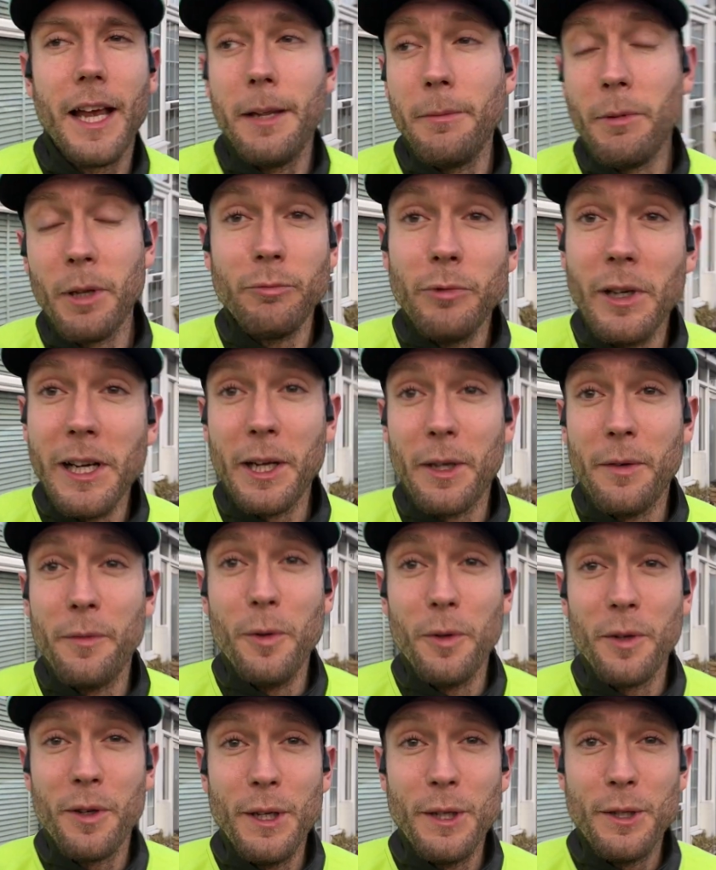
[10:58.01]
Really looking
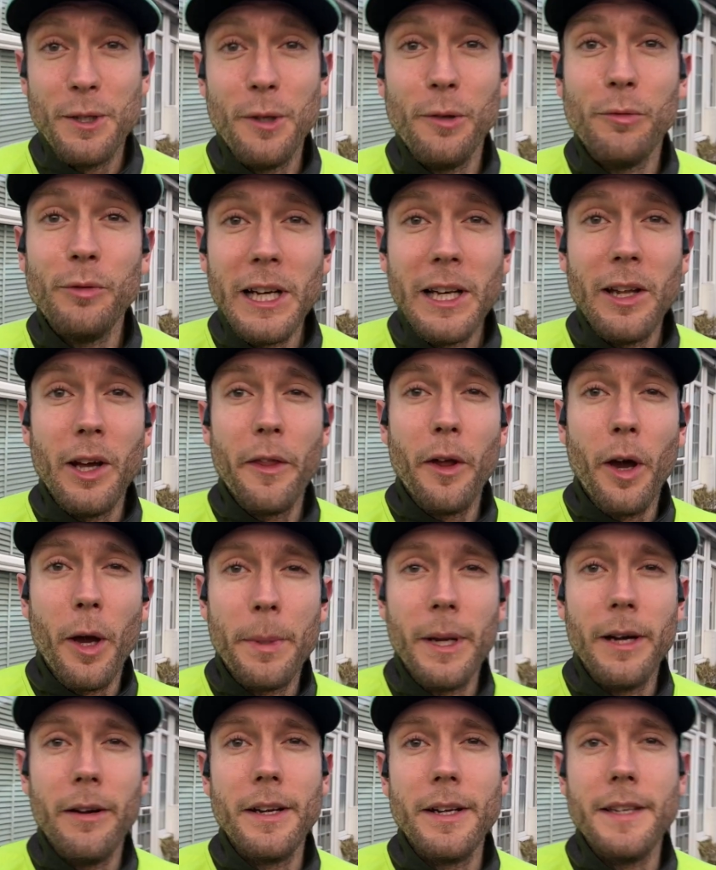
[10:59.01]
forward to this shoe, really like the
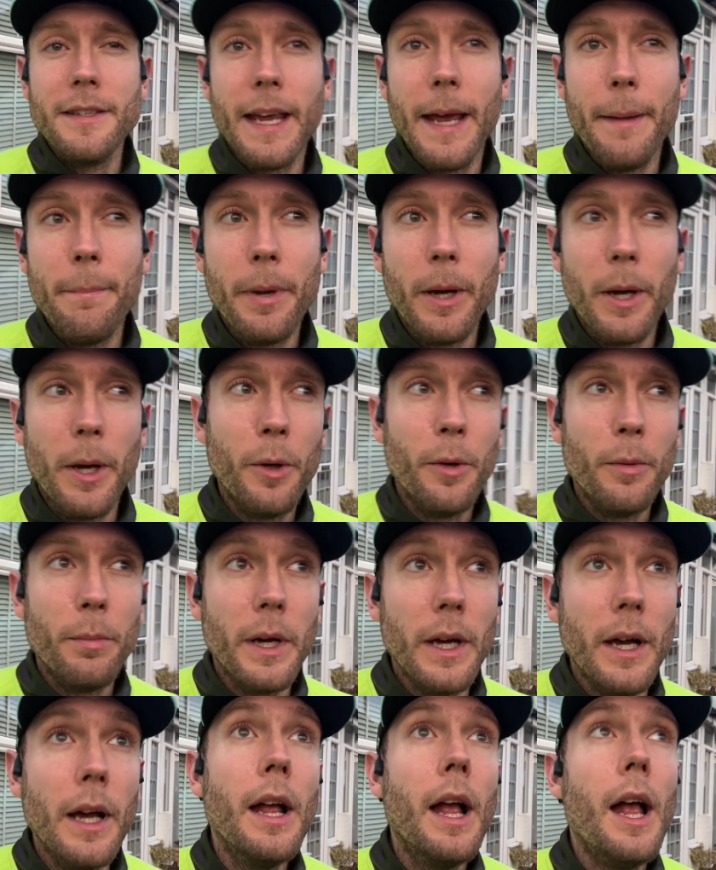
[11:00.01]
Hyperion Tempo,
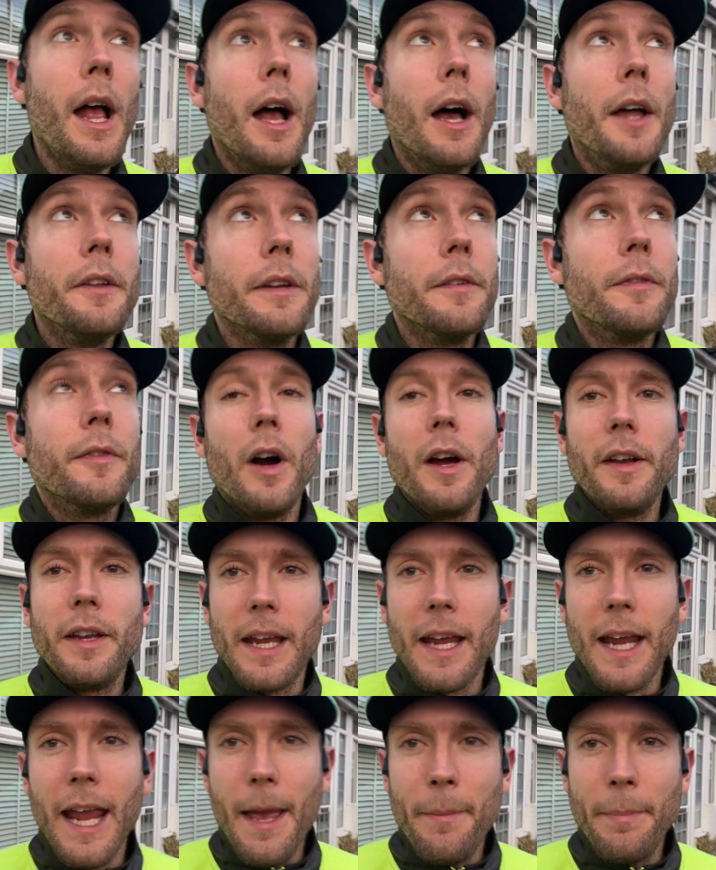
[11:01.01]
but did find it
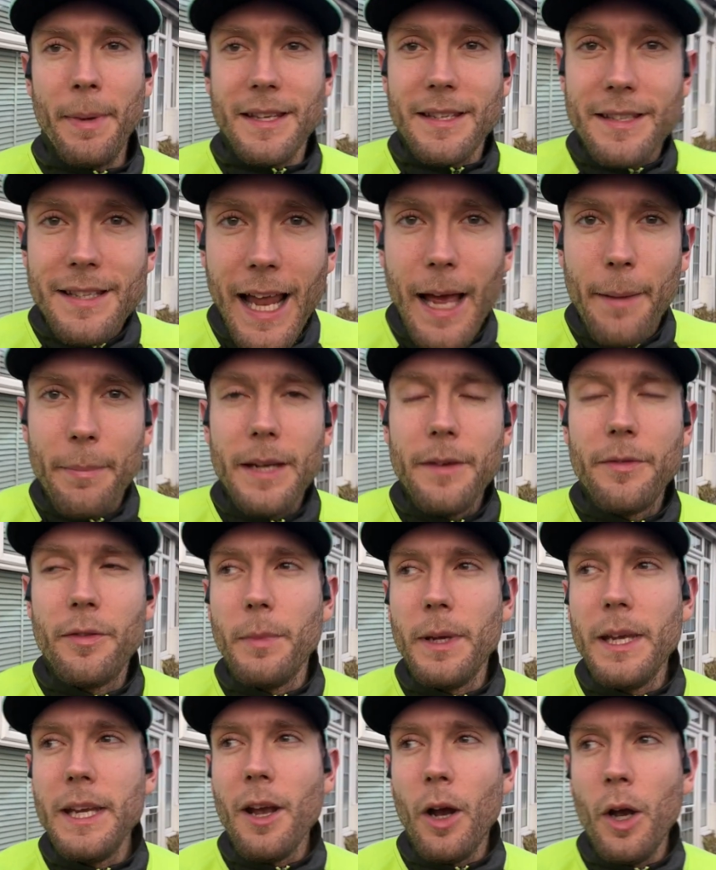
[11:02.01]
could get a bit slappy for
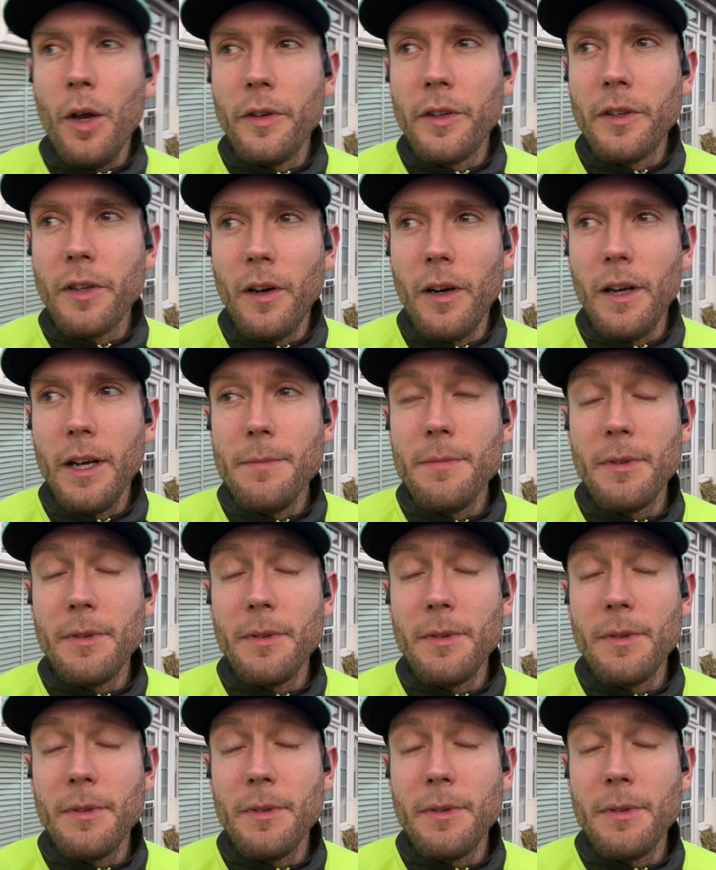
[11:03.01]
me over time,